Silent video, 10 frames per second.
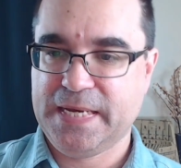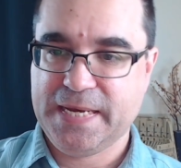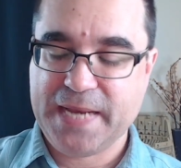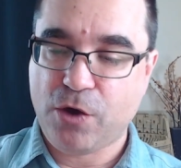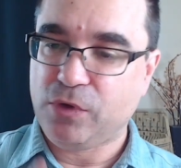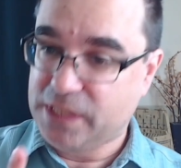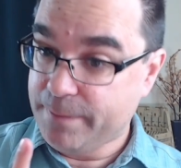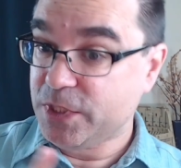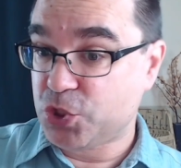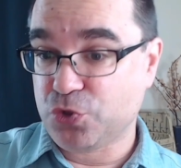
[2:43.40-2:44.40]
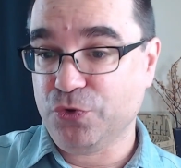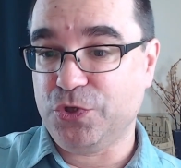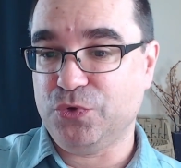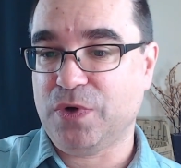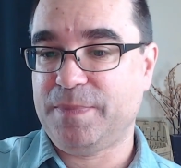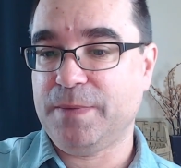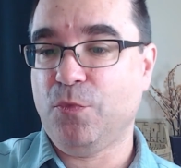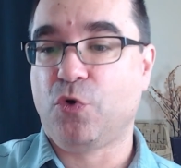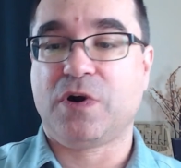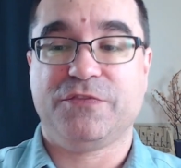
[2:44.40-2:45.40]
Now, let me show you a bit
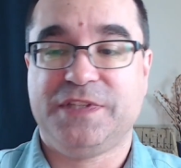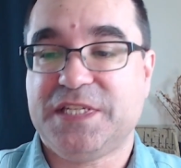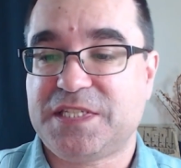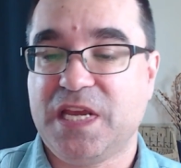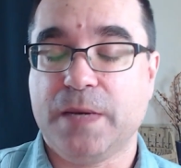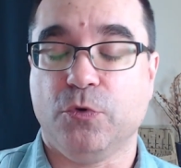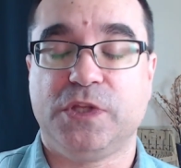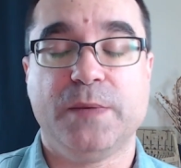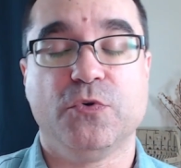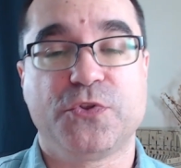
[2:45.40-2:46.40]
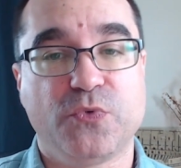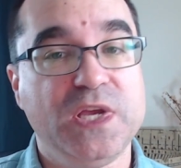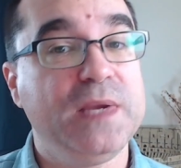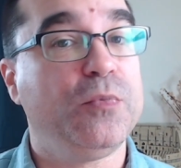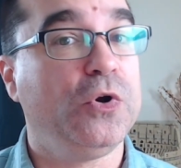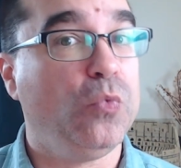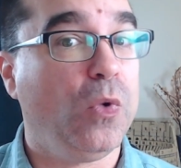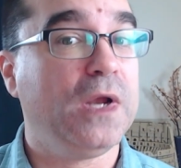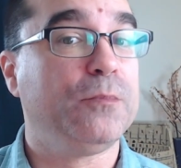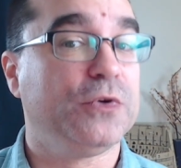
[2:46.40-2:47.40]
more of this table, table
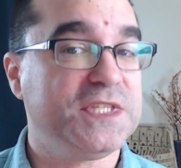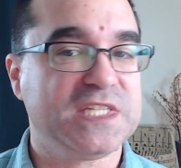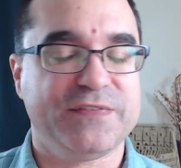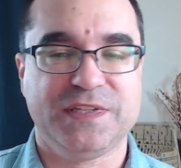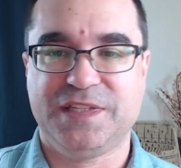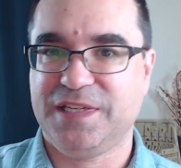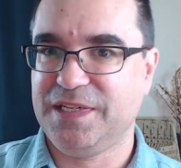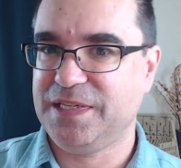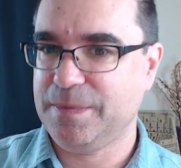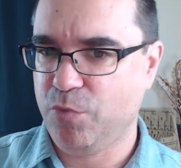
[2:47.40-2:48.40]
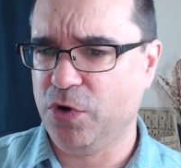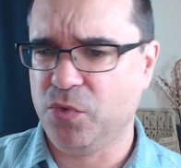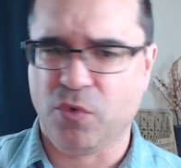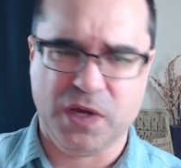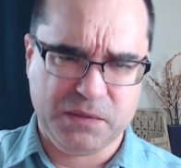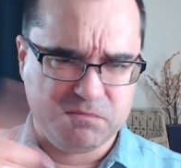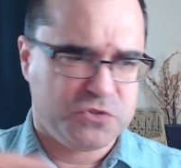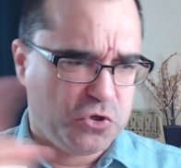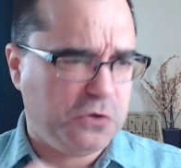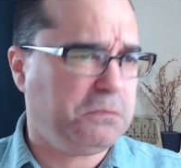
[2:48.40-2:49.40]
3.1.17.1.
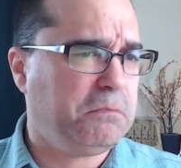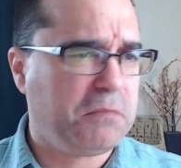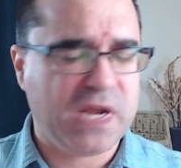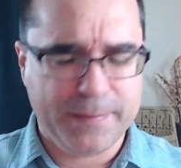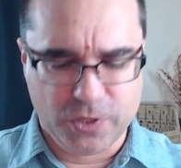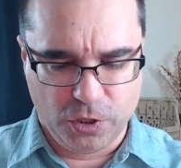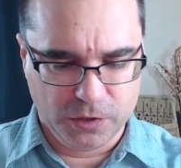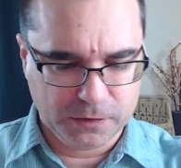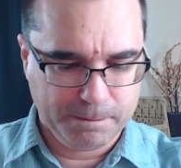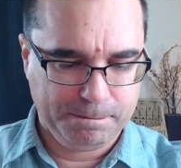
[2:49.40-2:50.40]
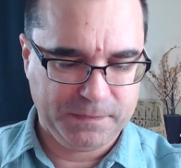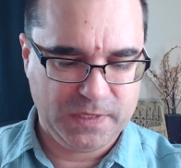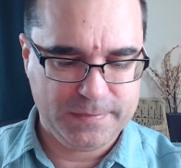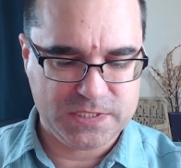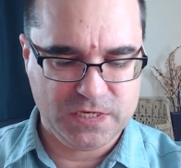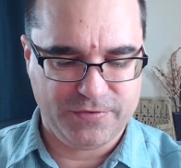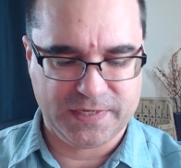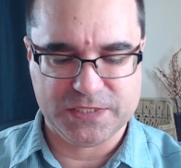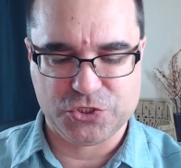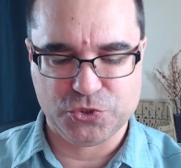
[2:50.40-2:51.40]
So, come along. Let me see if I
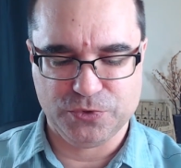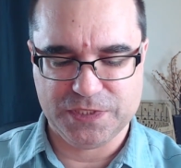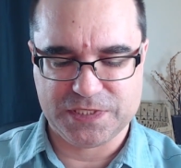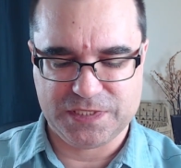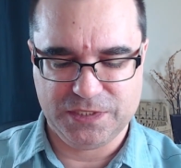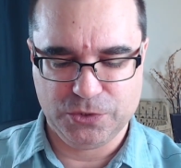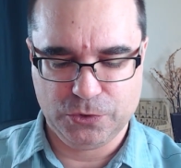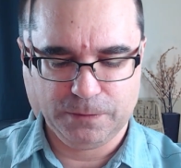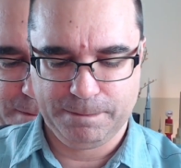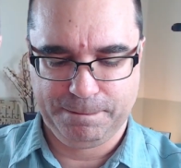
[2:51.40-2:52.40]
can show this to you